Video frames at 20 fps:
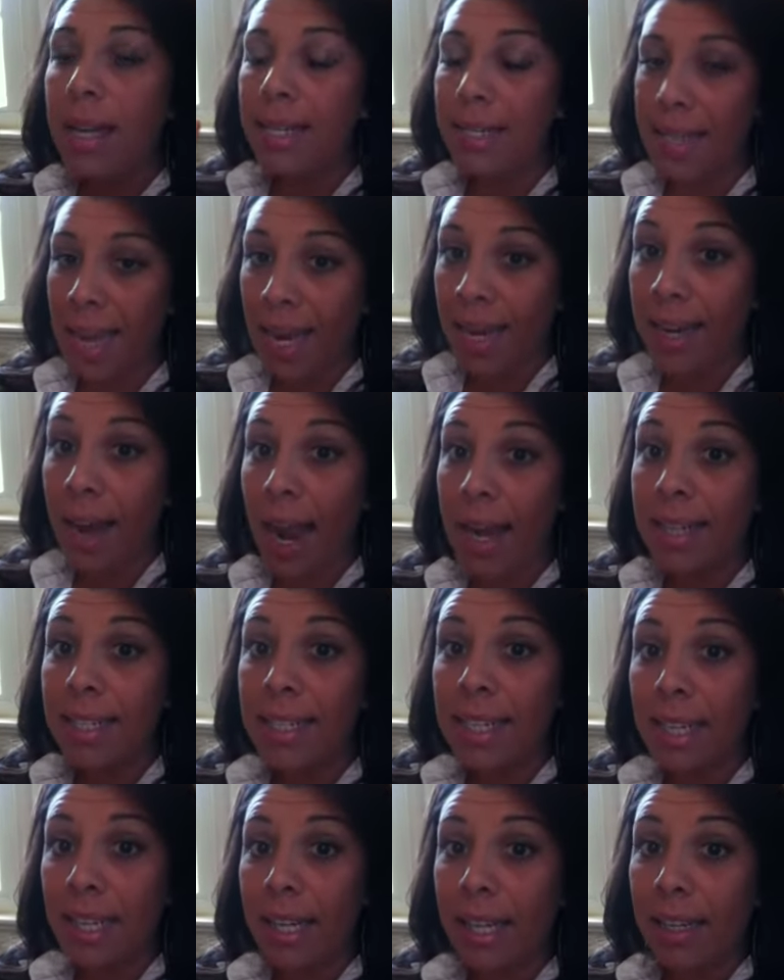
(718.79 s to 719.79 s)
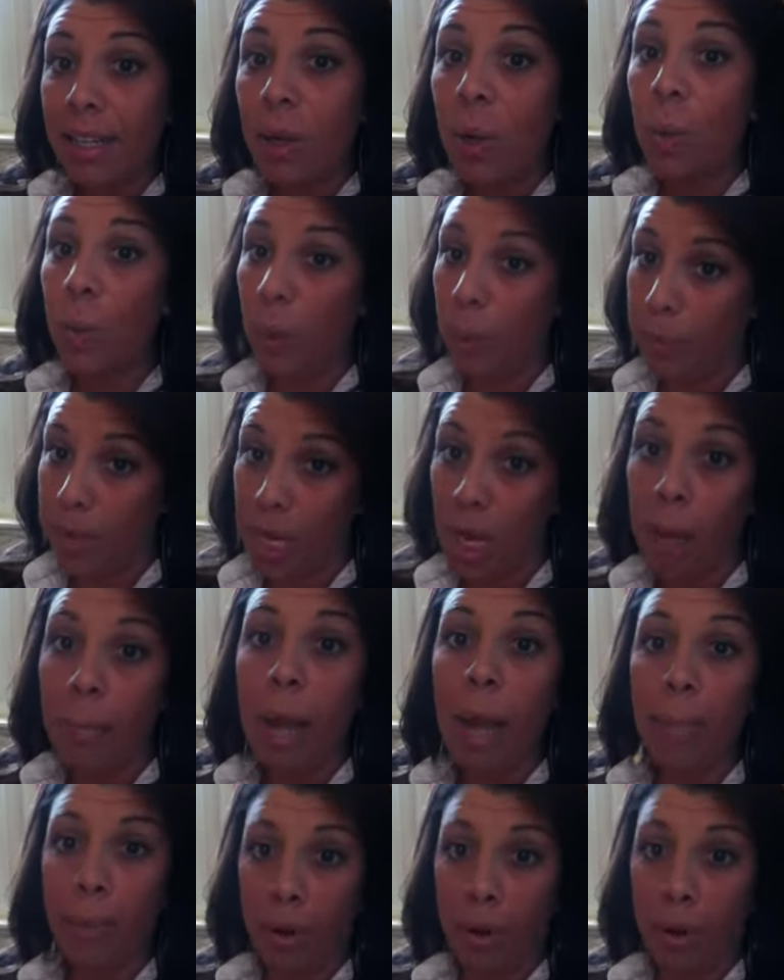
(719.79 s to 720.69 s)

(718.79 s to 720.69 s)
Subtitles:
Day 19 will be on my